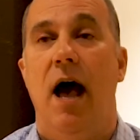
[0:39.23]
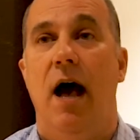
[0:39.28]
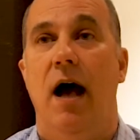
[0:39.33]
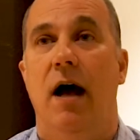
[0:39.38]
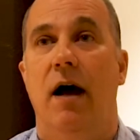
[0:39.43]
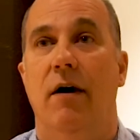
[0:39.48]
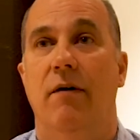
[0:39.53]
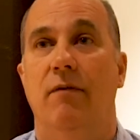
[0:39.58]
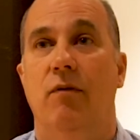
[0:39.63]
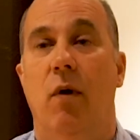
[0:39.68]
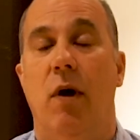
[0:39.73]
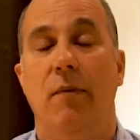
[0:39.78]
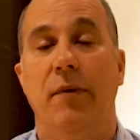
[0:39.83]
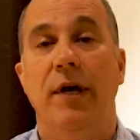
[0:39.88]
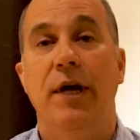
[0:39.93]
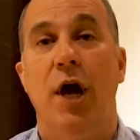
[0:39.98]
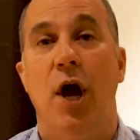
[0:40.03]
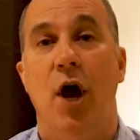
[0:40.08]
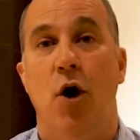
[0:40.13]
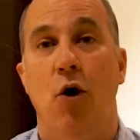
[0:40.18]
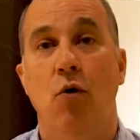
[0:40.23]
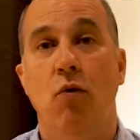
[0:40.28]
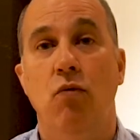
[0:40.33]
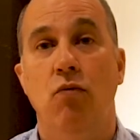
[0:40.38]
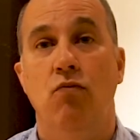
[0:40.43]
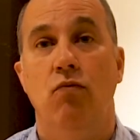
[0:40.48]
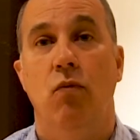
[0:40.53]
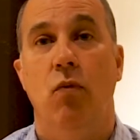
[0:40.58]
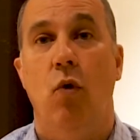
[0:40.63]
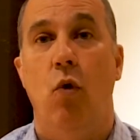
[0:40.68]
of what we know,
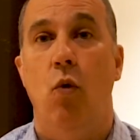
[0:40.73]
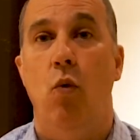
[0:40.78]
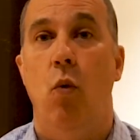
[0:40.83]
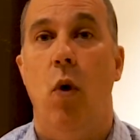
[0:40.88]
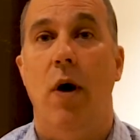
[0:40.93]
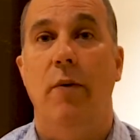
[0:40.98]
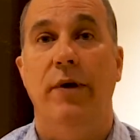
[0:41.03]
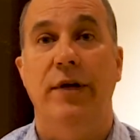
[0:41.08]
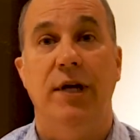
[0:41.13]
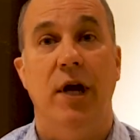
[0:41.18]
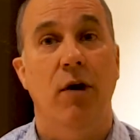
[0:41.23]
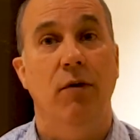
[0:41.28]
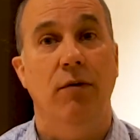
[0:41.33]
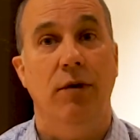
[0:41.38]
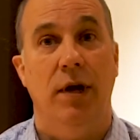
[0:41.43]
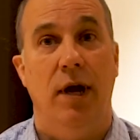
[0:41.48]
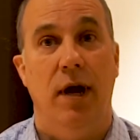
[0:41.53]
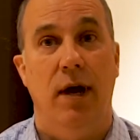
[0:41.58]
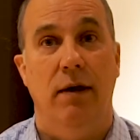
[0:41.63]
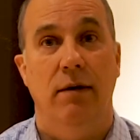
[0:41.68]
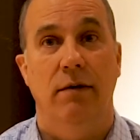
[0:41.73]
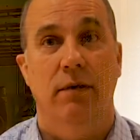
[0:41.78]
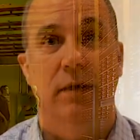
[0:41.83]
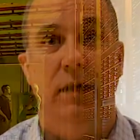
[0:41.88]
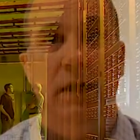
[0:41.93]
what we don't know,